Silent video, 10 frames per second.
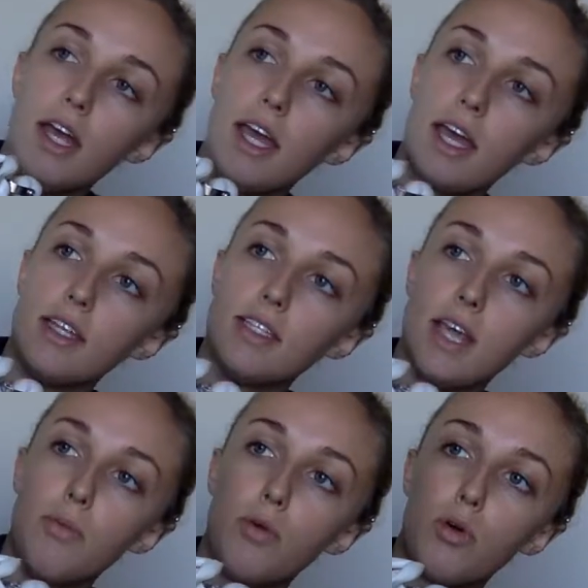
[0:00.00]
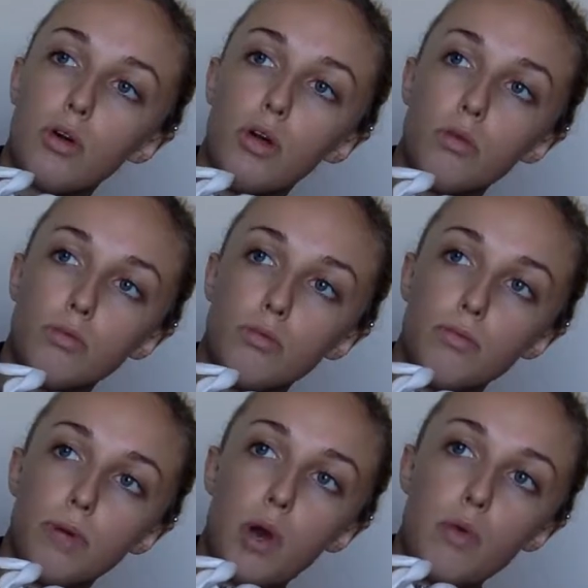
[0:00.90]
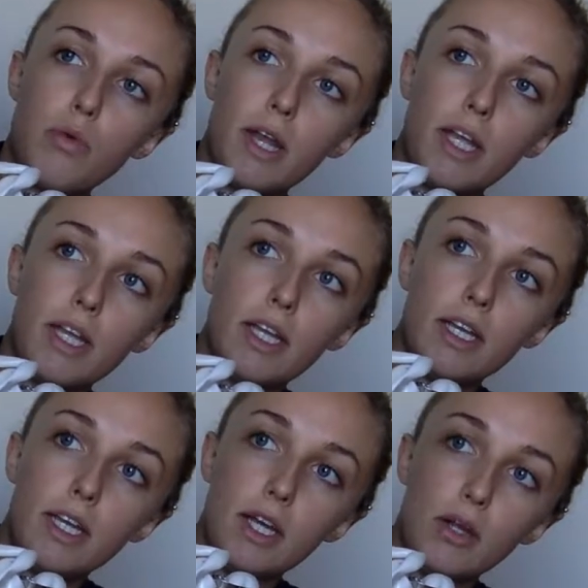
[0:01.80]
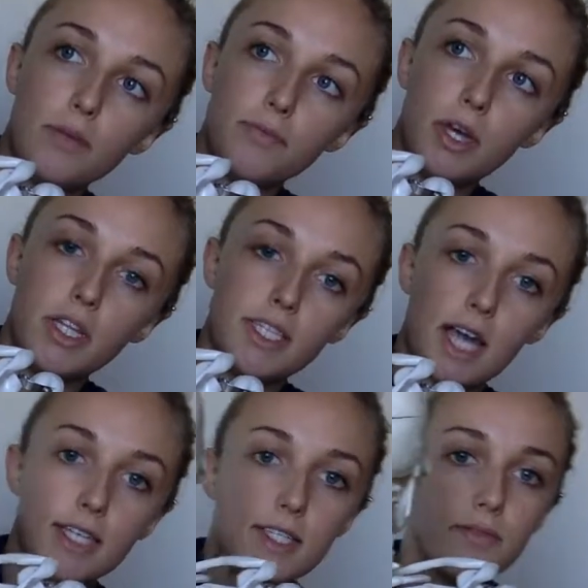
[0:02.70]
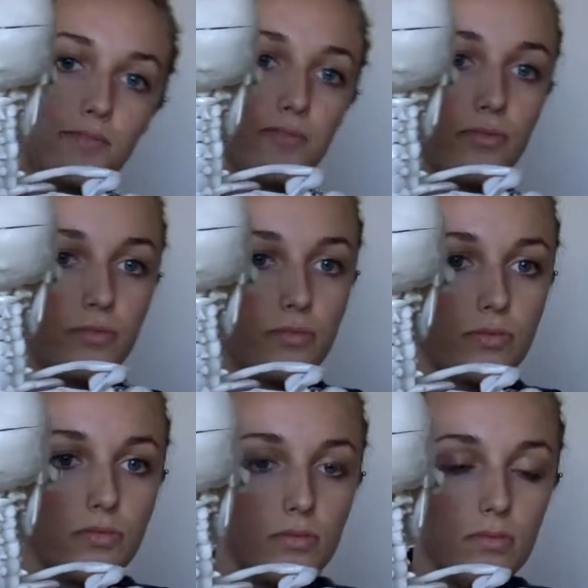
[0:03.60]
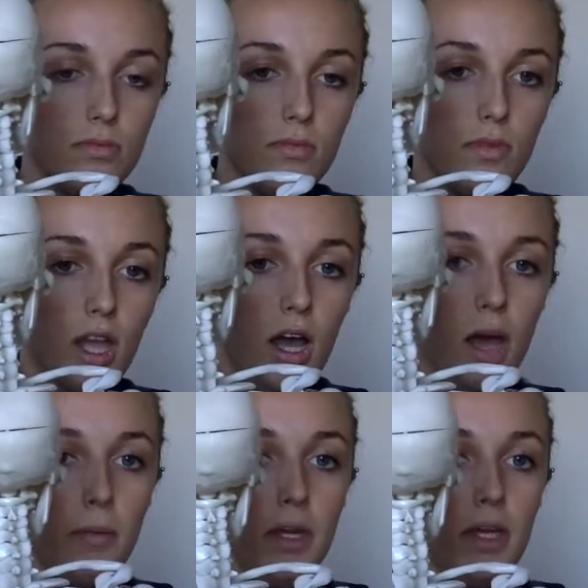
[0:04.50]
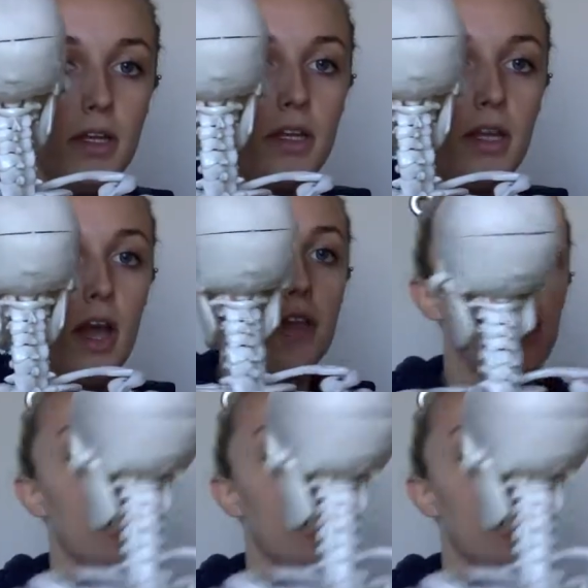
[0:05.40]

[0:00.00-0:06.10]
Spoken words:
and the temporal bone right in here on the sides. On the